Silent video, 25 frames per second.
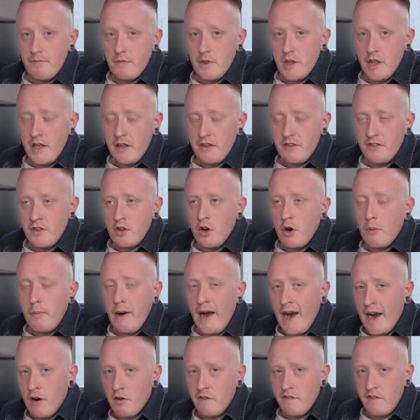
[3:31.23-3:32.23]
It's not
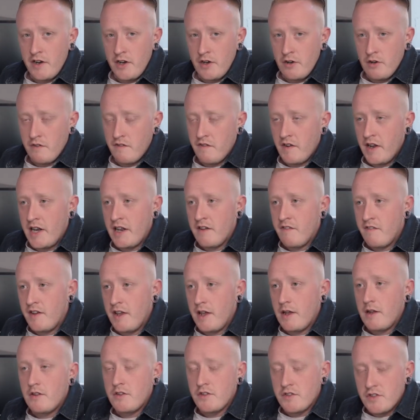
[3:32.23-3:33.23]
powerful enough. And if
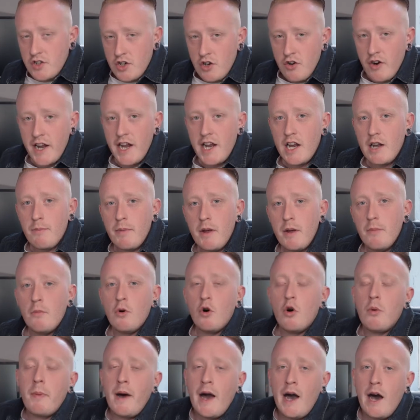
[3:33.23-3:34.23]
it just created a bit
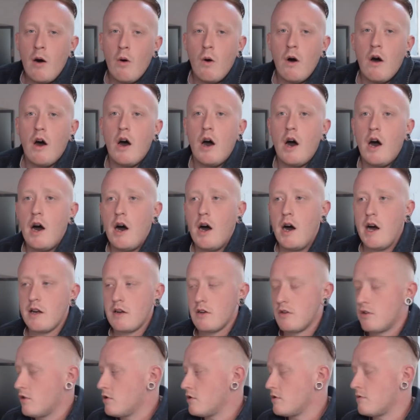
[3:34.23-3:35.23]
more power, I
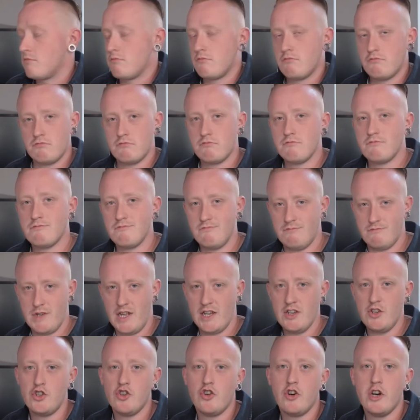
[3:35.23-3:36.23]
could
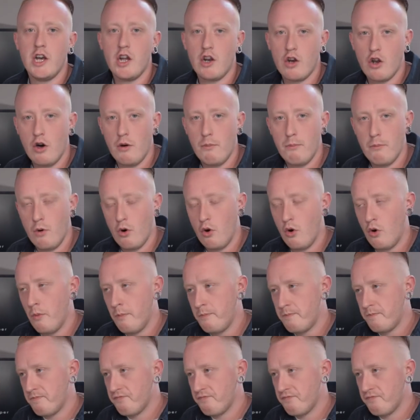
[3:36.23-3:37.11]
enjoy it a lot more.